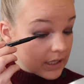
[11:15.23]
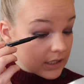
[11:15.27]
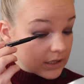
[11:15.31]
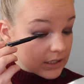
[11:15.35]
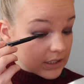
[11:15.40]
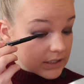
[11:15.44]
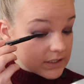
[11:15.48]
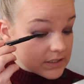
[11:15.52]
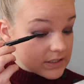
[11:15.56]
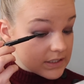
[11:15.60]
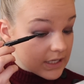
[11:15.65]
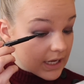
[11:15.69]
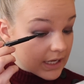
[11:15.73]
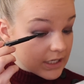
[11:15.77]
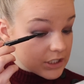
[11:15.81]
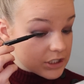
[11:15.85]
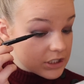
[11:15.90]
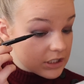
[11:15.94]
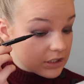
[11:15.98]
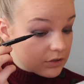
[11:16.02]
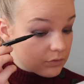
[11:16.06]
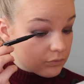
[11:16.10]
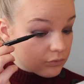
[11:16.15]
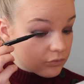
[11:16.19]
This is
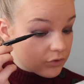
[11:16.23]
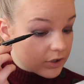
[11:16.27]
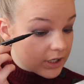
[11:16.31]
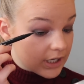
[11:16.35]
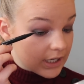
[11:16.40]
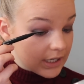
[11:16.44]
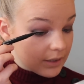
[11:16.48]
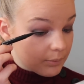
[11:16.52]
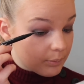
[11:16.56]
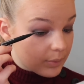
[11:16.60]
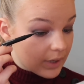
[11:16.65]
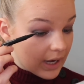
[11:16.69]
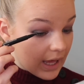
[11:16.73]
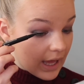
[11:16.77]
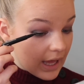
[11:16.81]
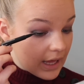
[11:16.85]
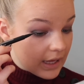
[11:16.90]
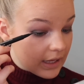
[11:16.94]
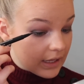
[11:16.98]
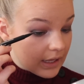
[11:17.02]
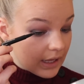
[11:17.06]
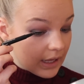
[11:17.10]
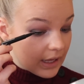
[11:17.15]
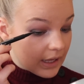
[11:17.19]
actually really
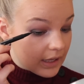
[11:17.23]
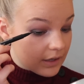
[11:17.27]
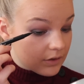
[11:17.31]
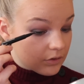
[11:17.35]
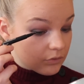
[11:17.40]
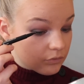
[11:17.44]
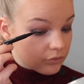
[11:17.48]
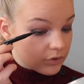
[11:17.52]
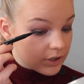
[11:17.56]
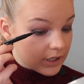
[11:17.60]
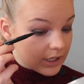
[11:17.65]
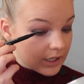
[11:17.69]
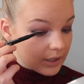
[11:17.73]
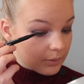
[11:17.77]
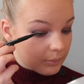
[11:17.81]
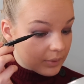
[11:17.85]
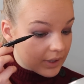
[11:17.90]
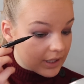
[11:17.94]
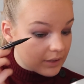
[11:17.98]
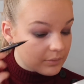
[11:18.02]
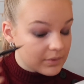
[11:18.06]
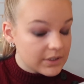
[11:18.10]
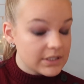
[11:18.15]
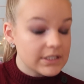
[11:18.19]
black and really
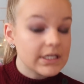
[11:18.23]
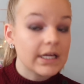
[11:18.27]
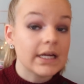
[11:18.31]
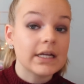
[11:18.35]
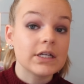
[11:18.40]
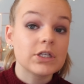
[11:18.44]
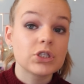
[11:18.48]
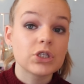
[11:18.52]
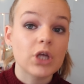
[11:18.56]
pigmented,